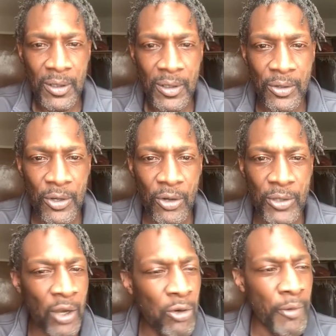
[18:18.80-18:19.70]
You know,
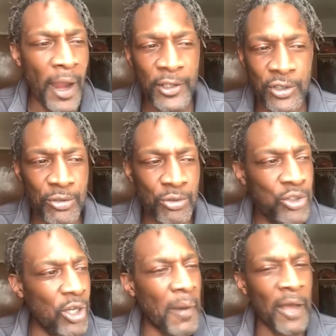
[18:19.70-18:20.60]
like who raised you? You
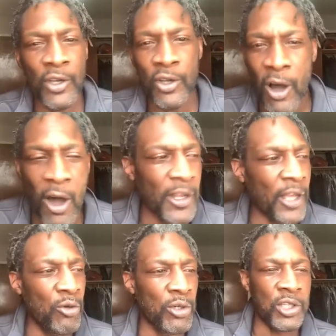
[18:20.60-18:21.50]
jump out the car like
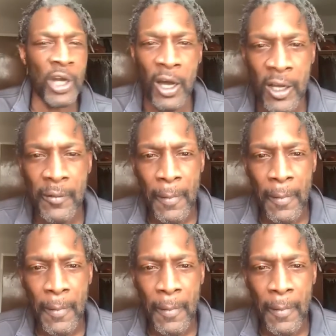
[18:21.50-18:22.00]
you a thug.